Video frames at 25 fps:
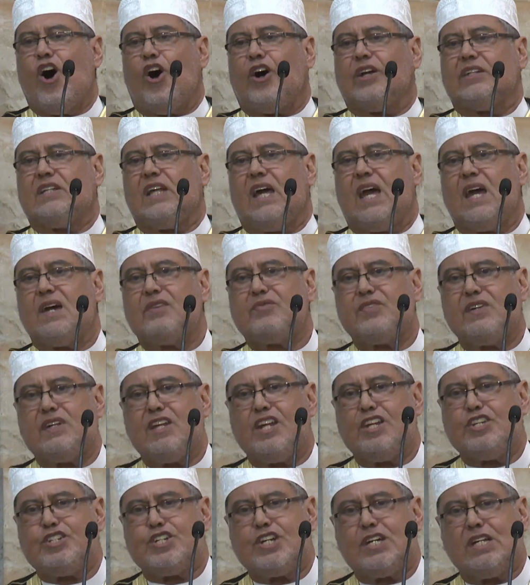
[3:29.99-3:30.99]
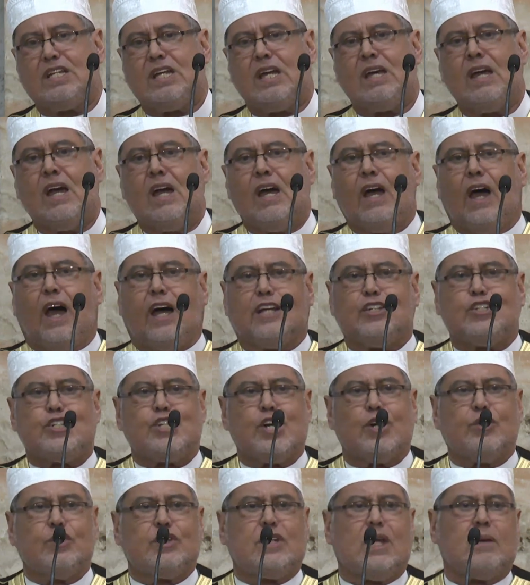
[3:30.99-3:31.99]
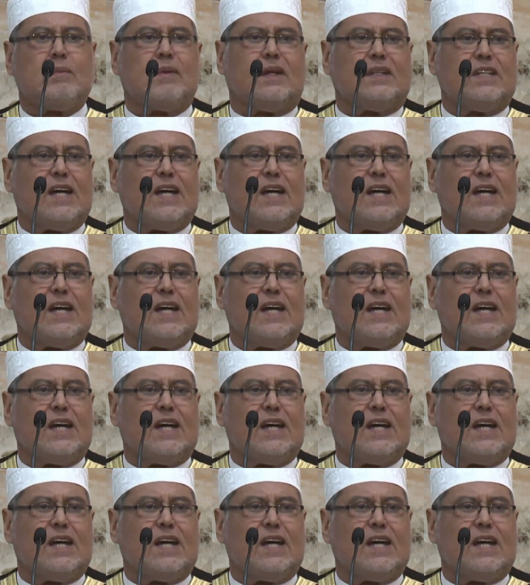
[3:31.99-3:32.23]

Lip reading: on the heavenly journey and showed him,